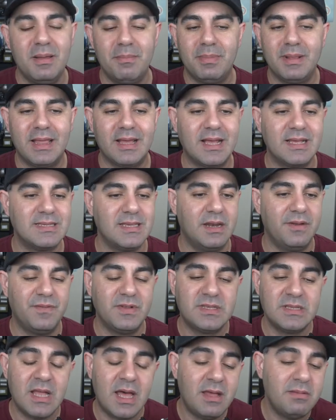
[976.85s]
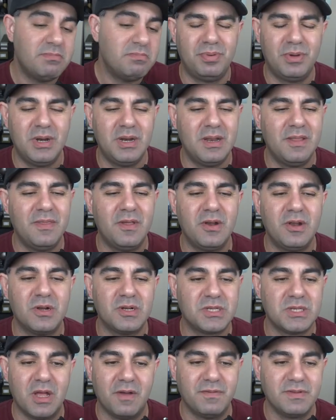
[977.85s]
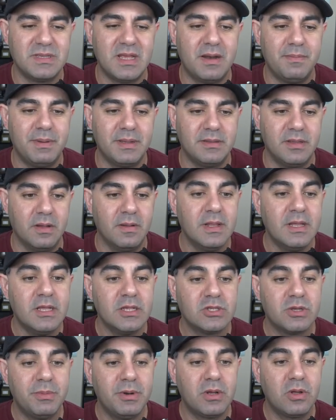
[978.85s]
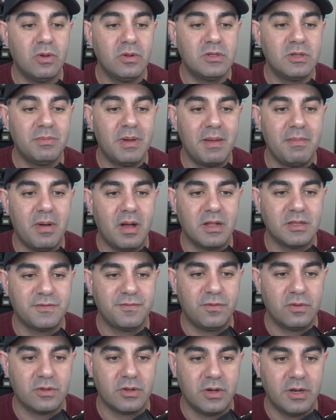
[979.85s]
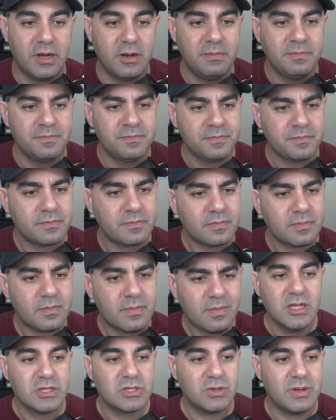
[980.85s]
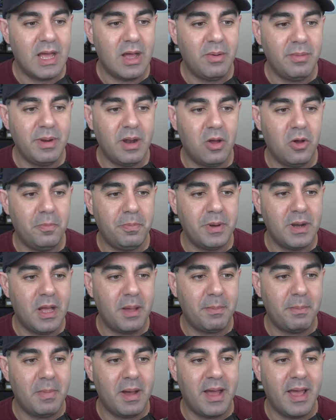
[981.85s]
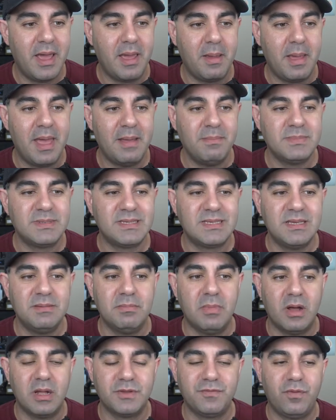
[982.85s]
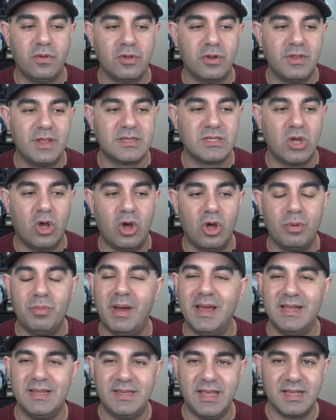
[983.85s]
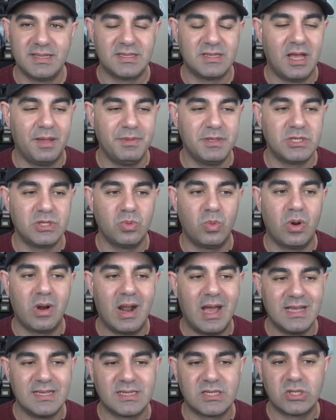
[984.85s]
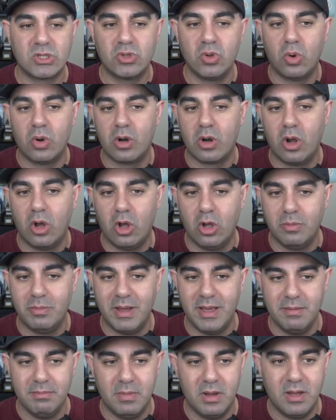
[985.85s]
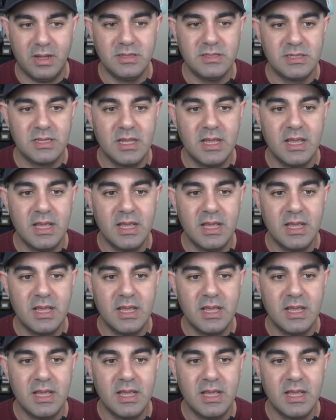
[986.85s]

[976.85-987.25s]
But like I said, if it's not, put it in there yourself. It's not a big deal. So I'm going to go into my mods folder here. So now I'm going to open up my MC mods folder that's on my desktop. This is where I store all my mods.